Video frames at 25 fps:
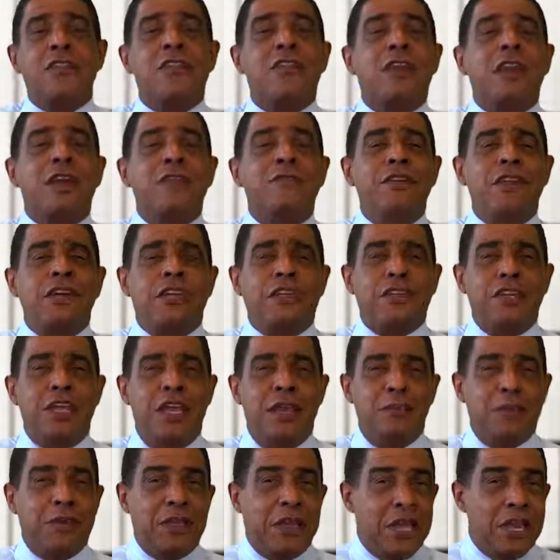that I've
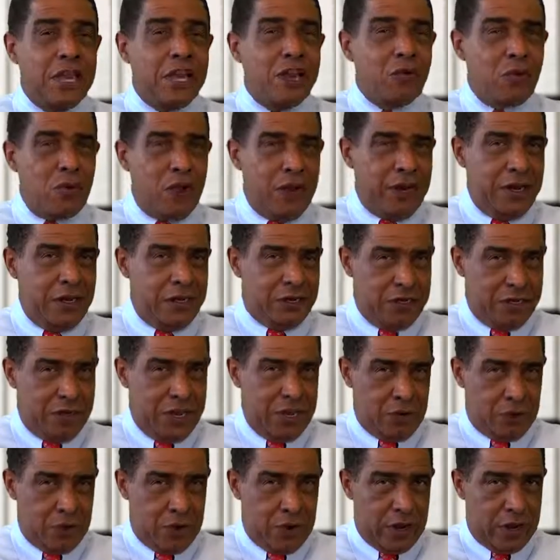nicknamed getting ready to
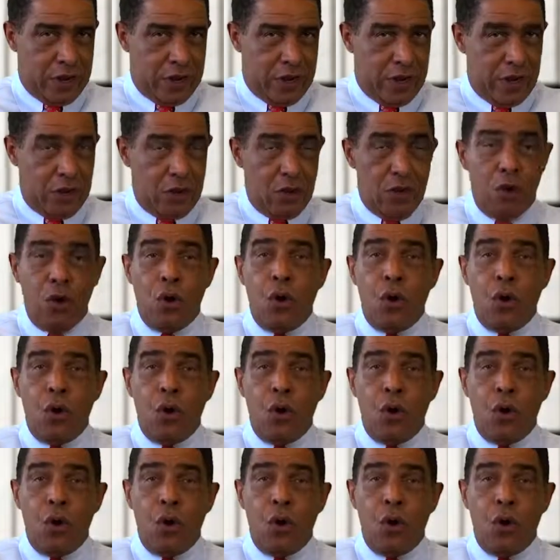get ready.